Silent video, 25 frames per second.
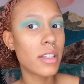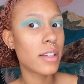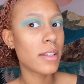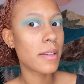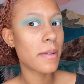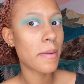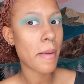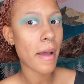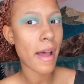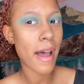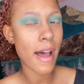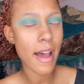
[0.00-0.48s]

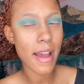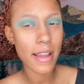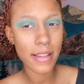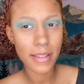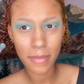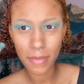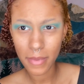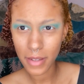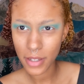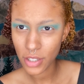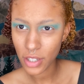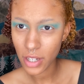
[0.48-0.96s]
my eyes.
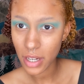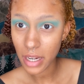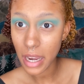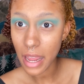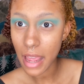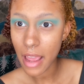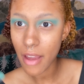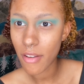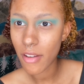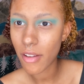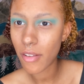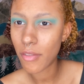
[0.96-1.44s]
I'm not trying to
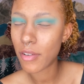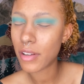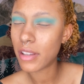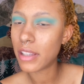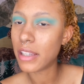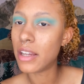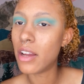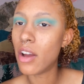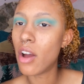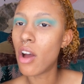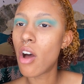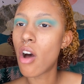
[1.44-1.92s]
have it
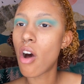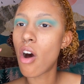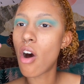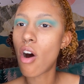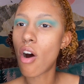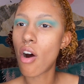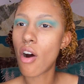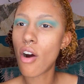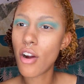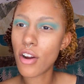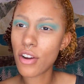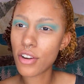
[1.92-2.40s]
really
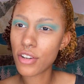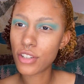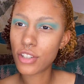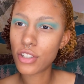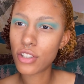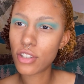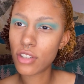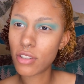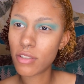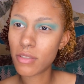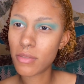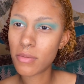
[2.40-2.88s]

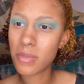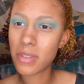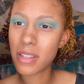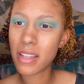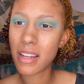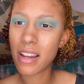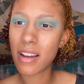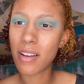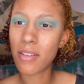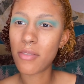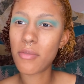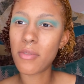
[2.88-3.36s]
harsh, you know what I'm saying?
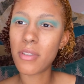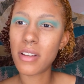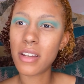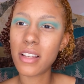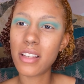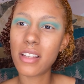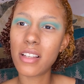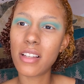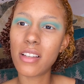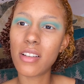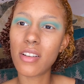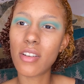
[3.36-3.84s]
I don't want
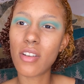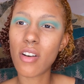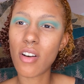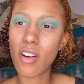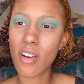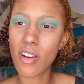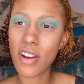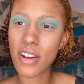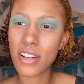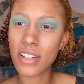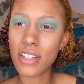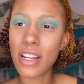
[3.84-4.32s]
it to look
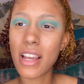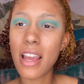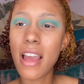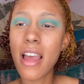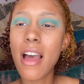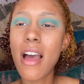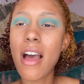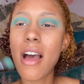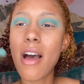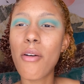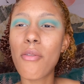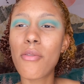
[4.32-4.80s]
harsh.
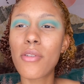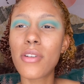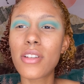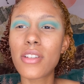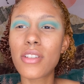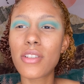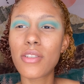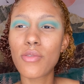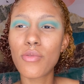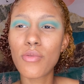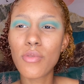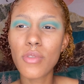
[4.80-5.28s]
I want
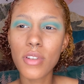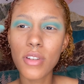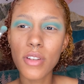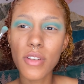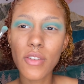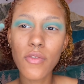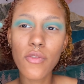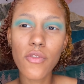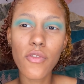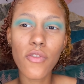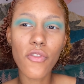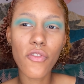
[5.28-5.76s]
it to really
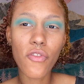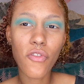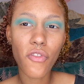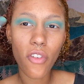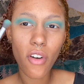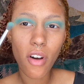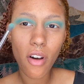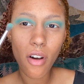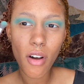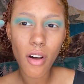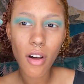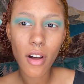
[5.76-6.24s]

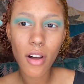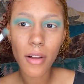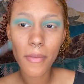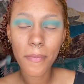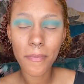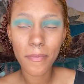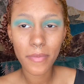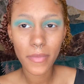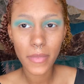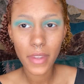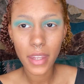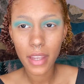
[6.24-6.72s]
fall
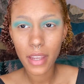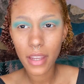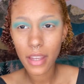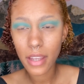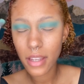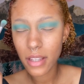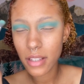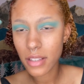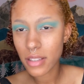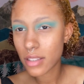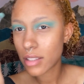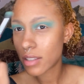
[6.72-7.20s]

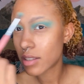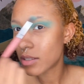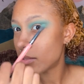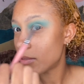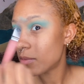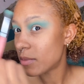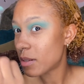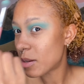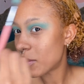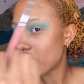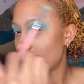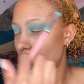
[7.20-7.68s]
into
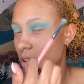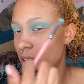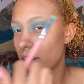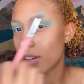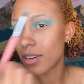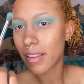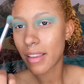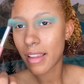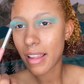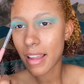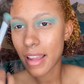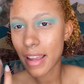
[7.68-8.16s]
my
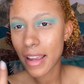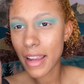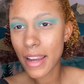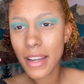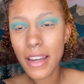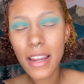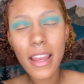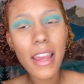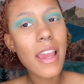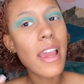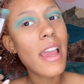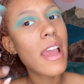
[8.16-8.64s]
waterline
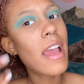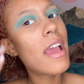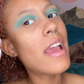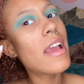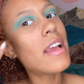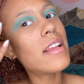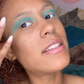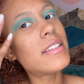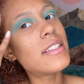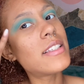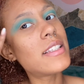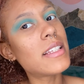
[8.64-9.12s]

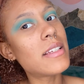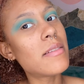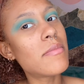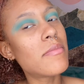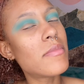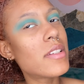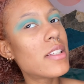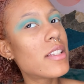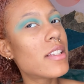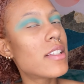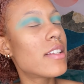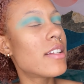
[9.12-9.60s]
and
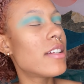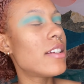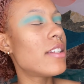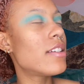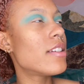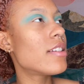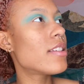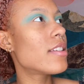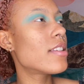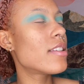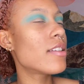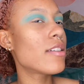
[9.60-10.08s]
seamlessly
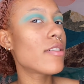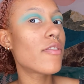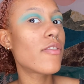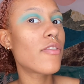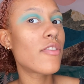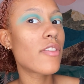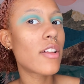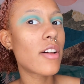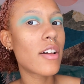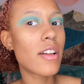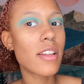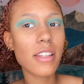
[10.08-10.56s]
just look
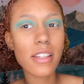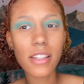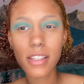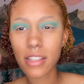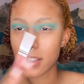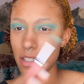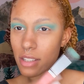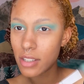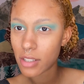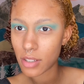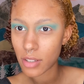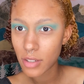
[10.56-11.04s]
flawless,
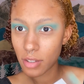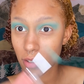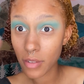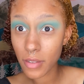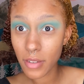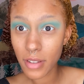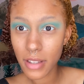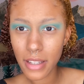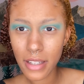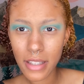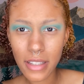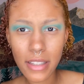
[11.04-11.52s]
you know?
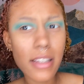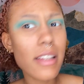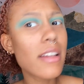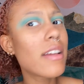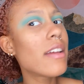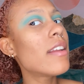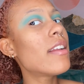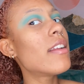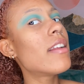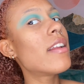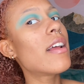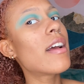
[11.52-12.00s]

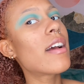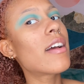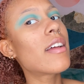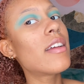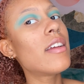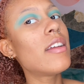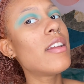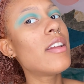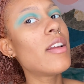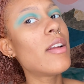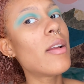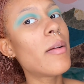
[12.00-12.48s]
And then I
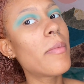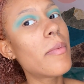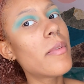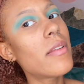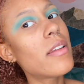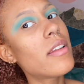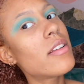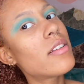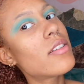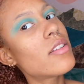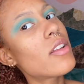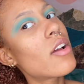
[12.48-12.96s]
clean it up
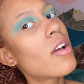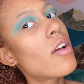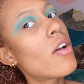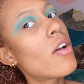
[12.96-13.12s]
and it's